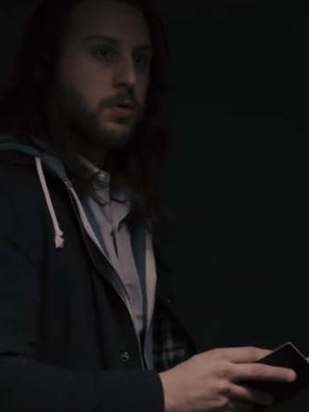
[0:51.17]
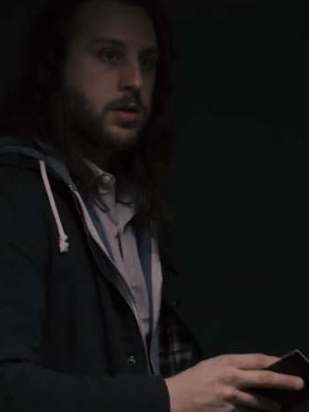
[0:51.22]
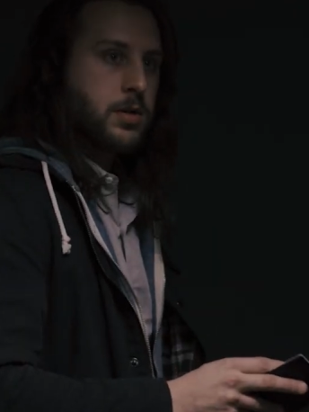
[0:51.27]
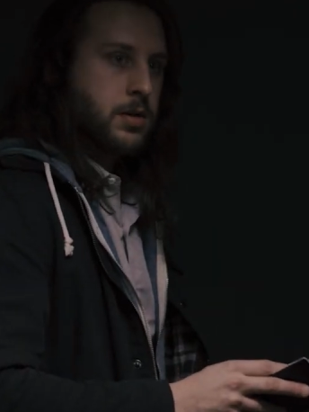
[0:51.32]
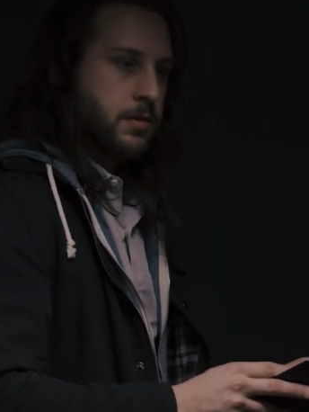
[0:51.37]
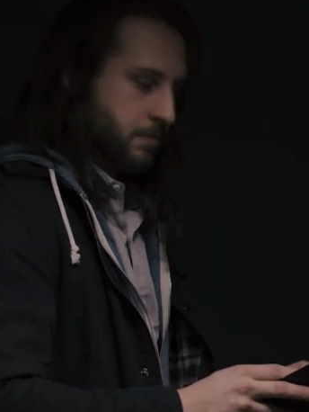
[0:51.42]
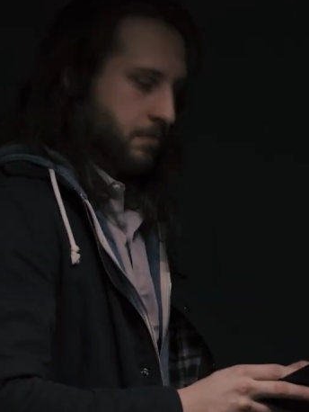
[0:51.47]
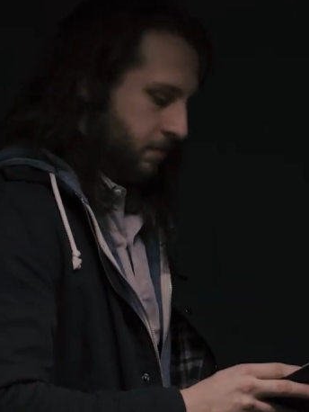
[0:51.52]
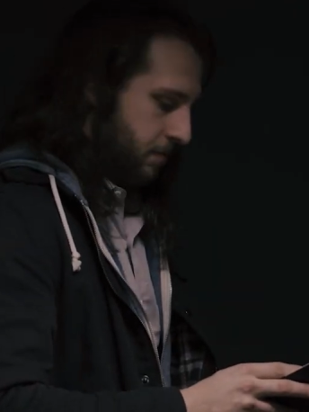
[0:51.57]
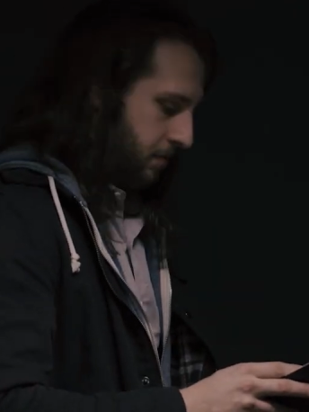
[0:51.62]

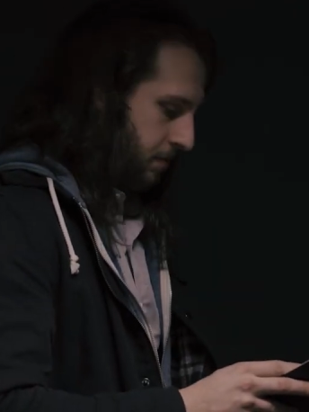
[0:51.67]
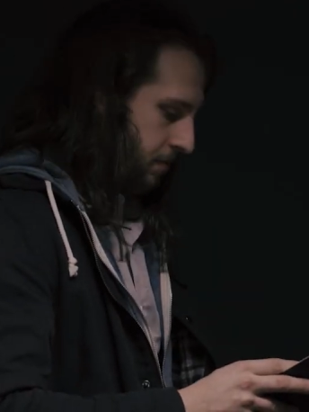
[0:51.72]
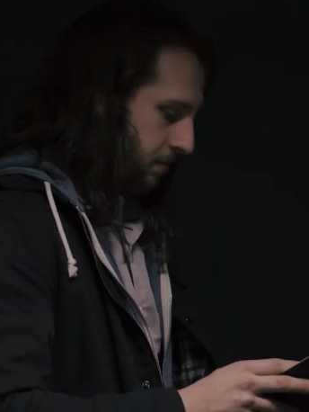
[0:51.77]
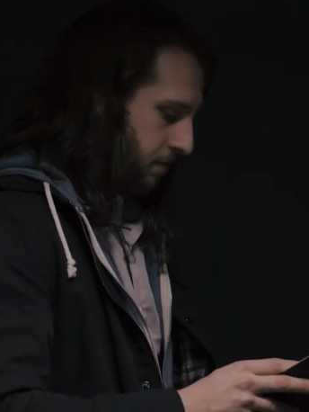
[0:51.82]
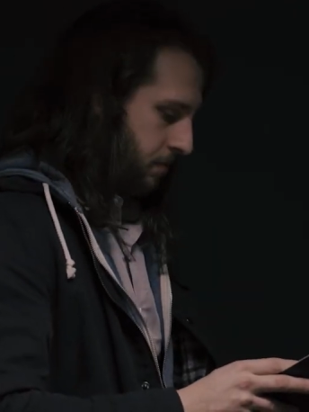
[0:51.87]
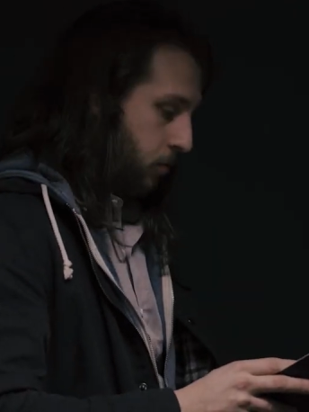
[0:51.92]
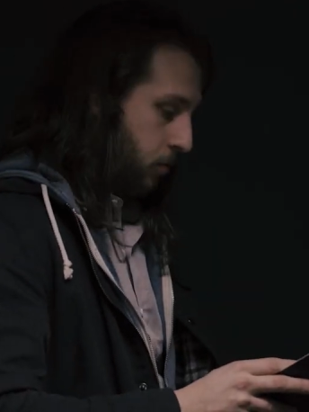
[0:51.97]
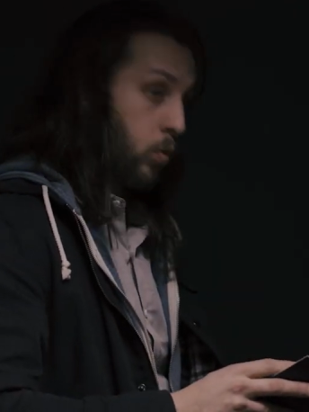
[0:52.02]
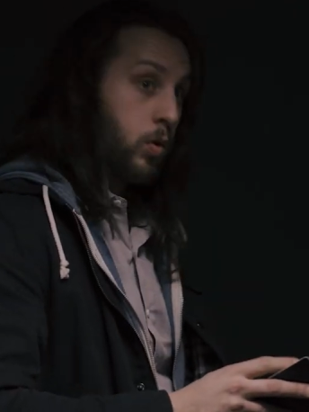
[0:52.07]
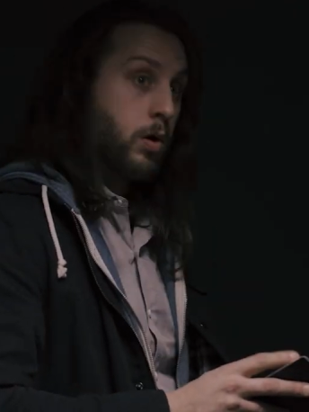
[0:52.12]
of
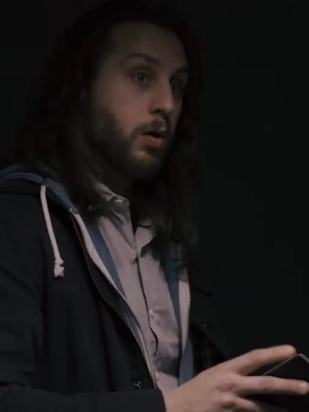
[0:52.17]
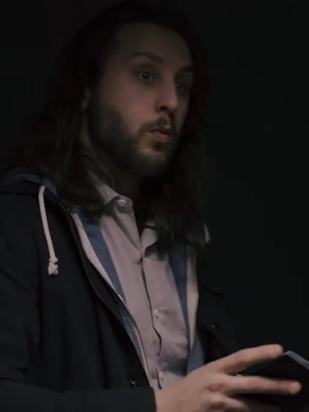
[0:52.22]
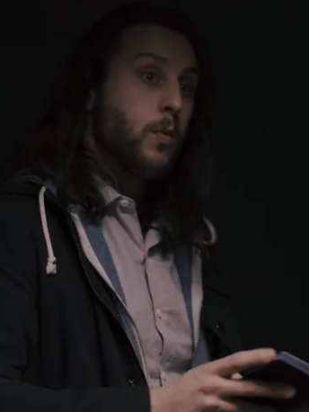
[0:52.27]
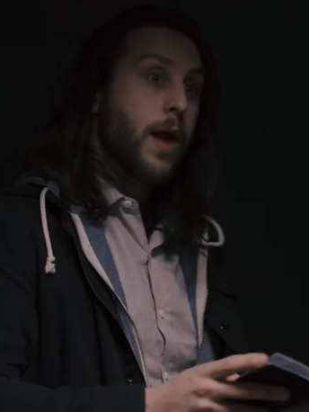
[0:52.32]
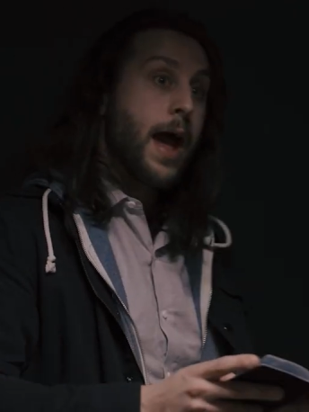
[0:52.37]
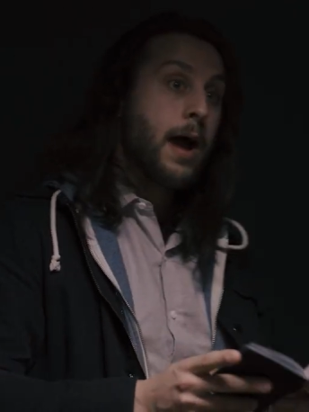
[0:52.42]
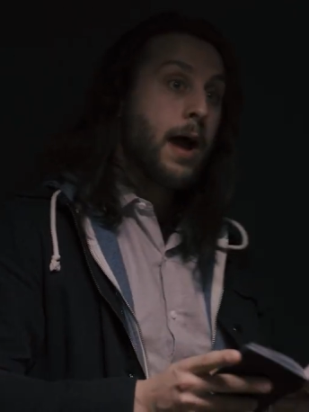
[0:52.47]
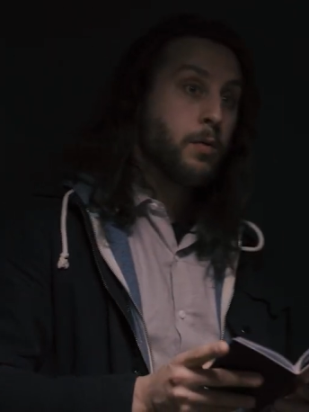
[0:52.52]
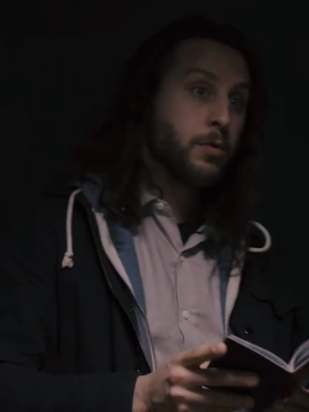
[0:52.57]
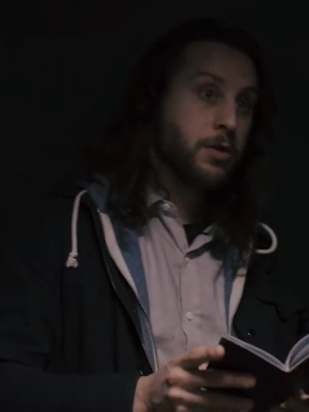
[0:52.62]
or
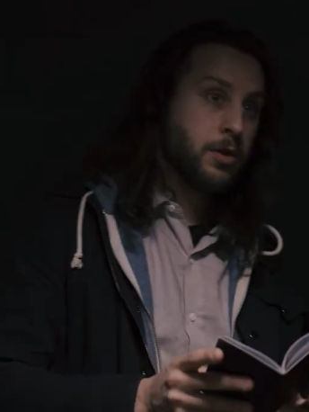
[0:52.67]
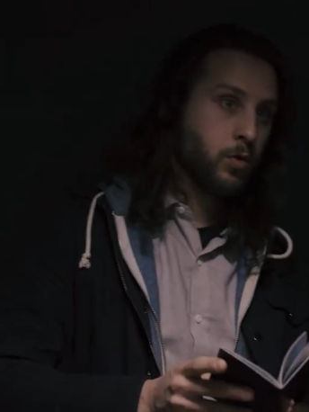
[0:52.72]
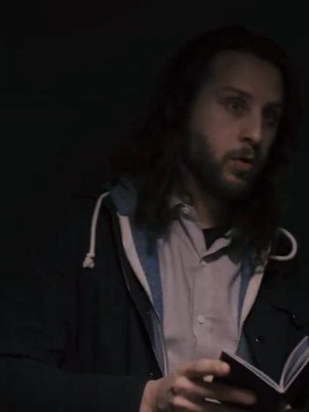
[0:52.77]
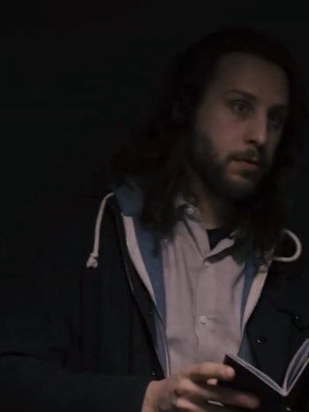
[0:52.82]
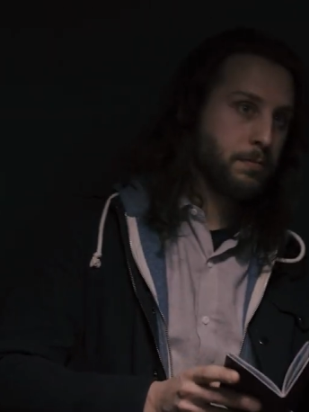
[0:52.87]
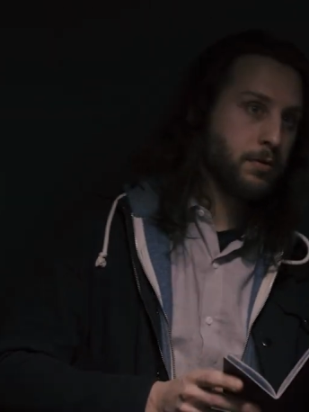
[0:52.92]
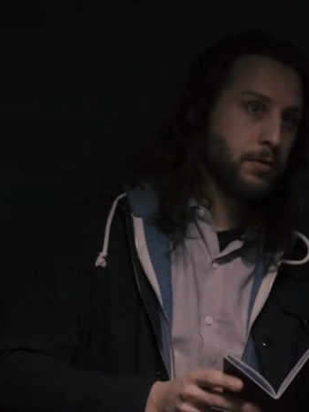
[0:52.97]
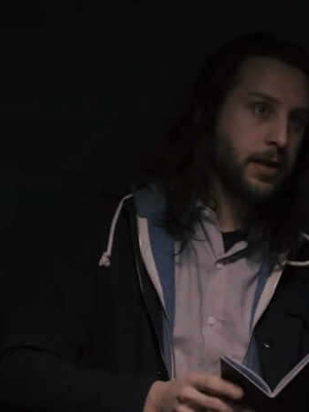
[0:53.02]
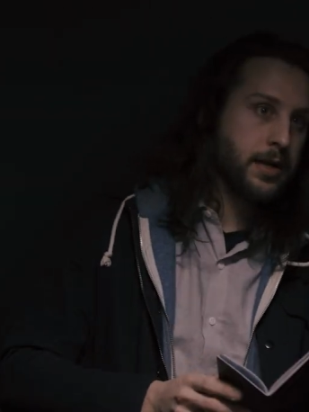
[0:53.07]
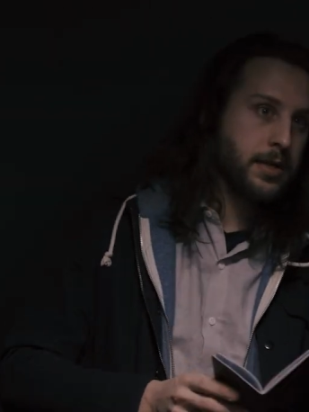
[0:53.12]
around your
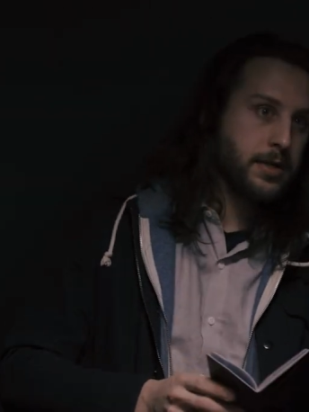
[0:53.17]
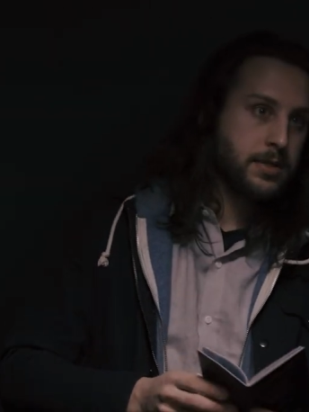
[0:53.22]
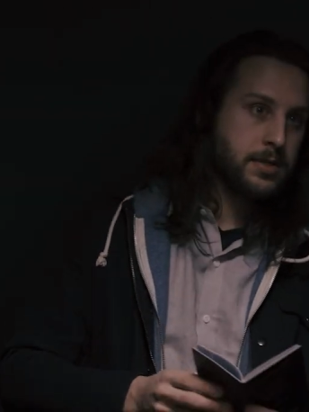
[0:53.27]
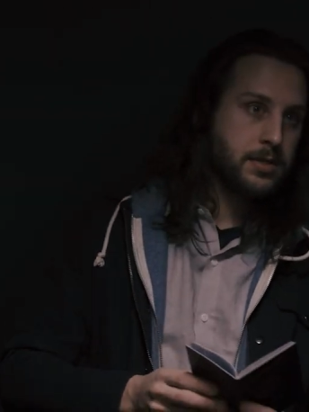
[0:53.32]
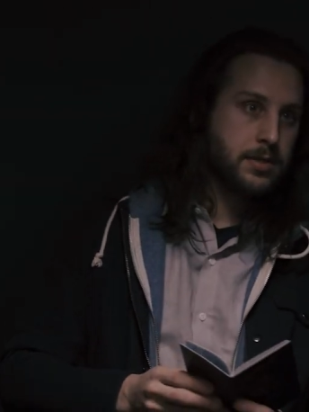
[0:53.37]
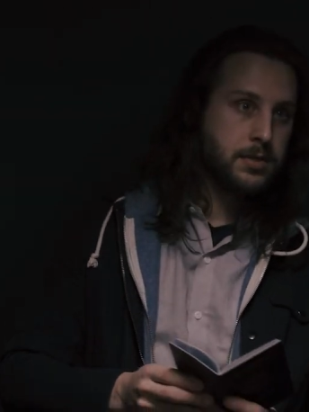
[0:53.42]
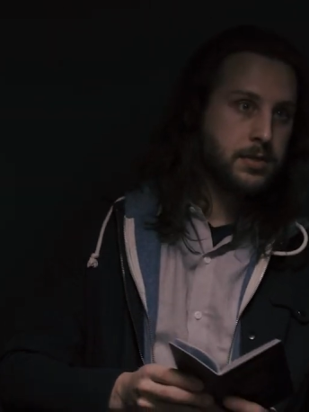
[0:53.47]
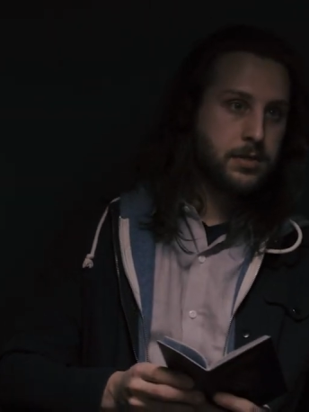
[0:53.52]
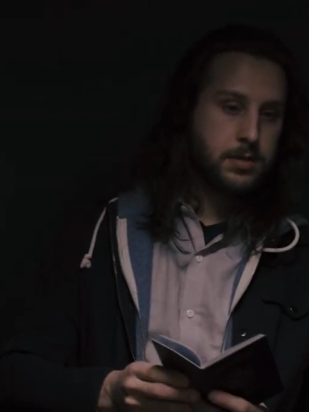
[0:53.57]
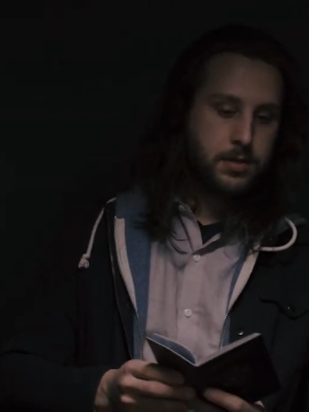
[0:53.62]

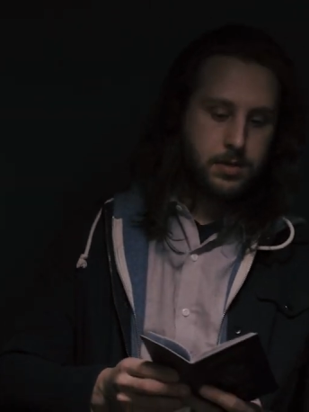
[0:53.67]
place.